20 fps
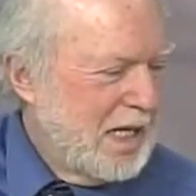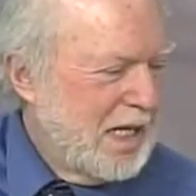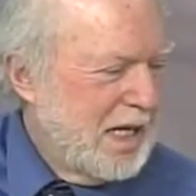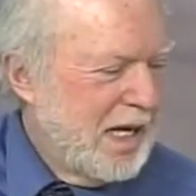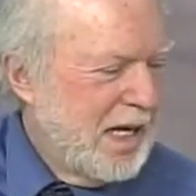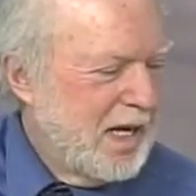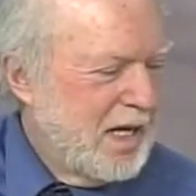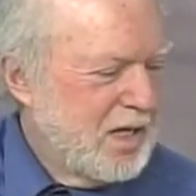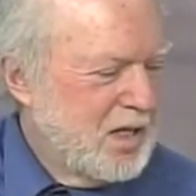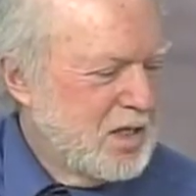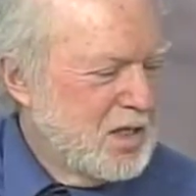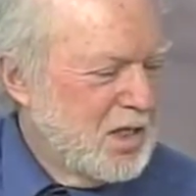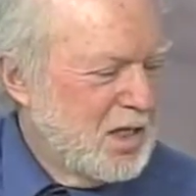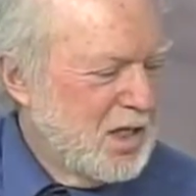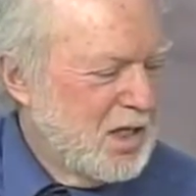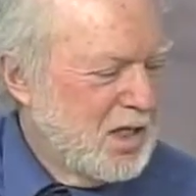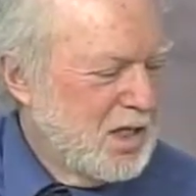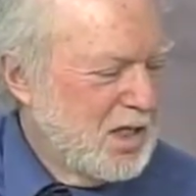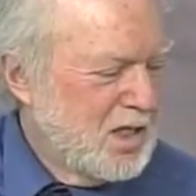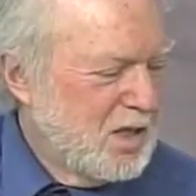and
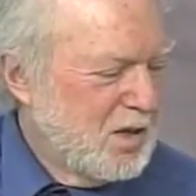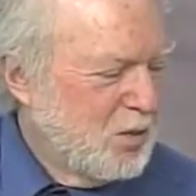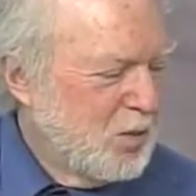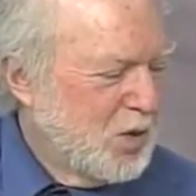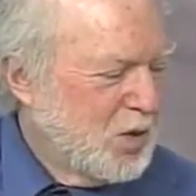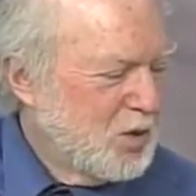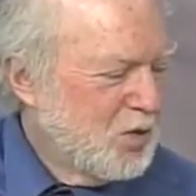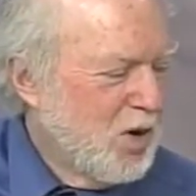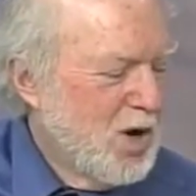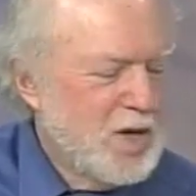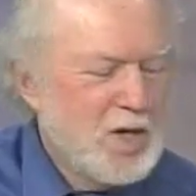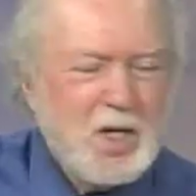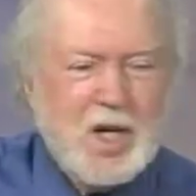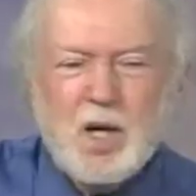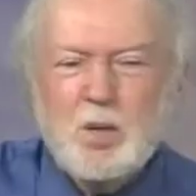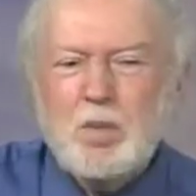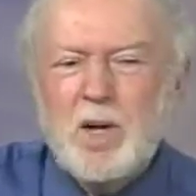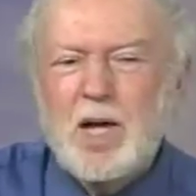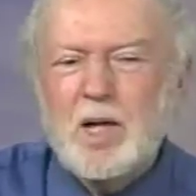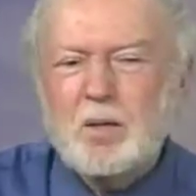uh, we tried to
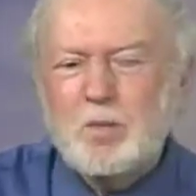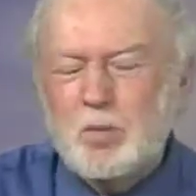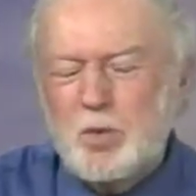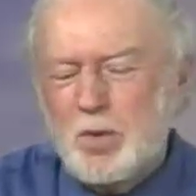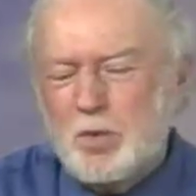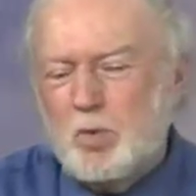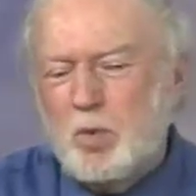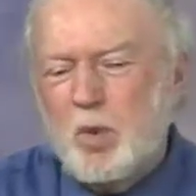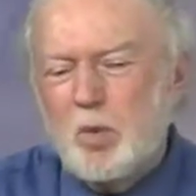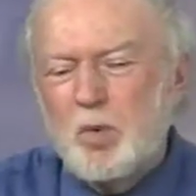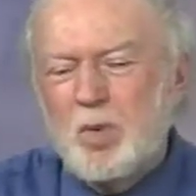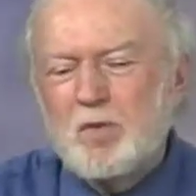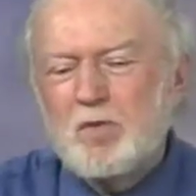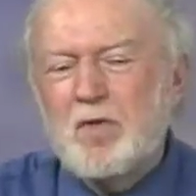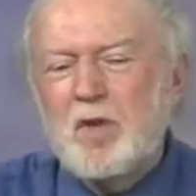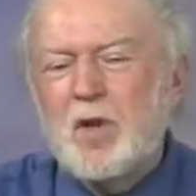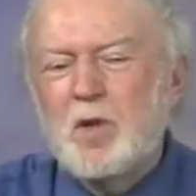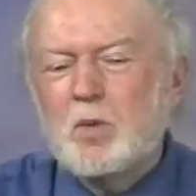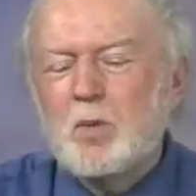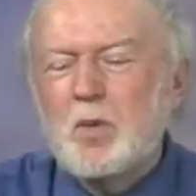come out with what we
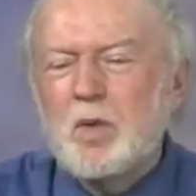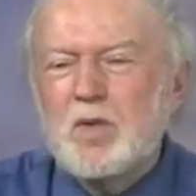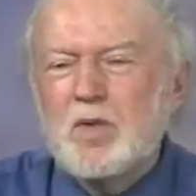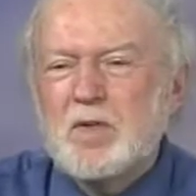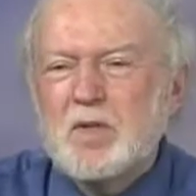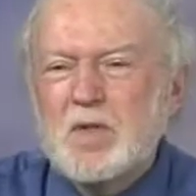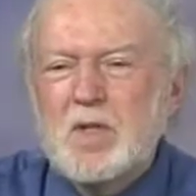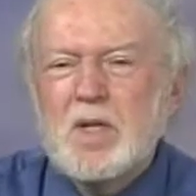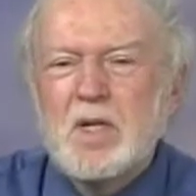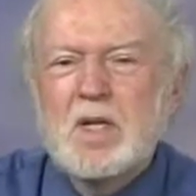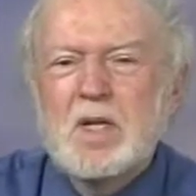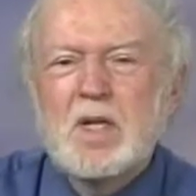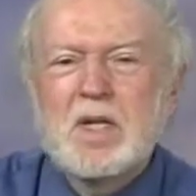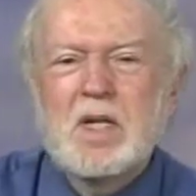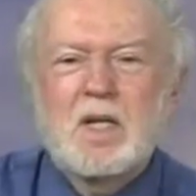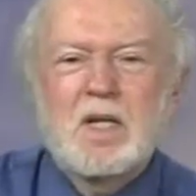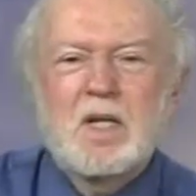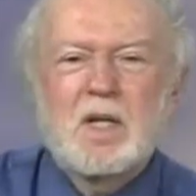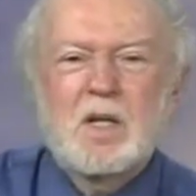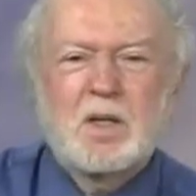felt was
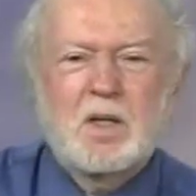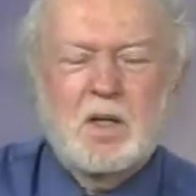Uh,